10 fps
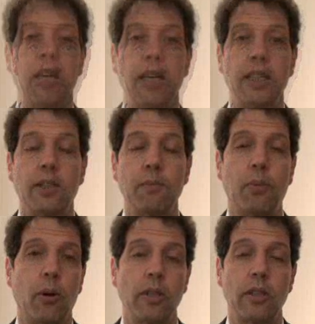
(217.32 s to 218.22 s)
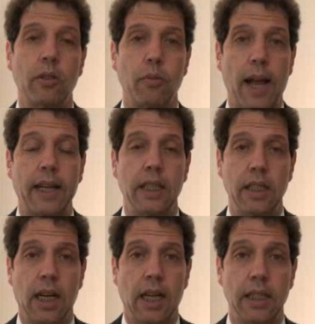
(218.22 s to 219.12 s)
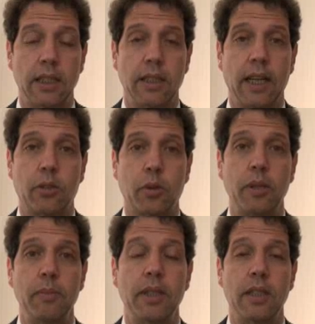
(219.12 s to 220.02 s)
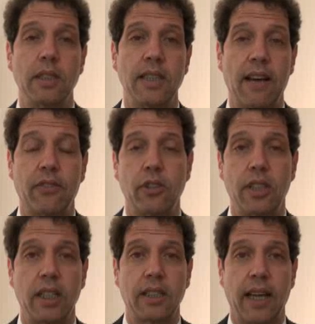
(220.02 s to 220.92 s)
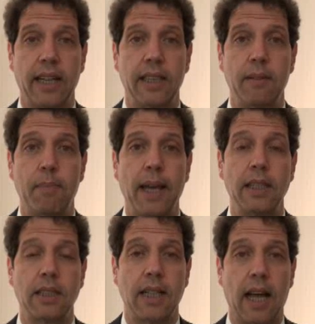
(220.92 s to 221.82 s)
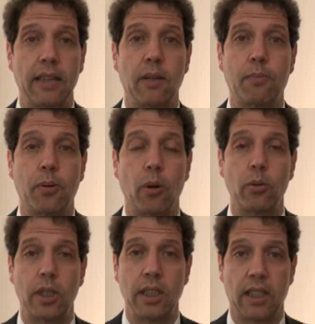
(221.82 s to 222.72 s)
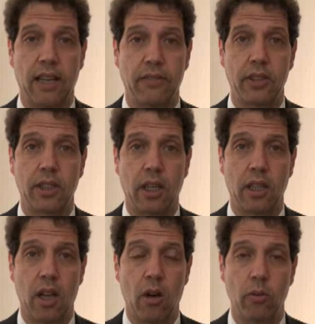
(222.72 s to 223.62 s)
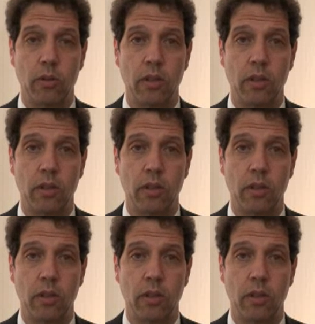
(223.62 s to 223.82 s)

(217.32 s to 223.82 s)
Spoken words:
It's important to recognize that treatment is never dictated based on the protein levels alone.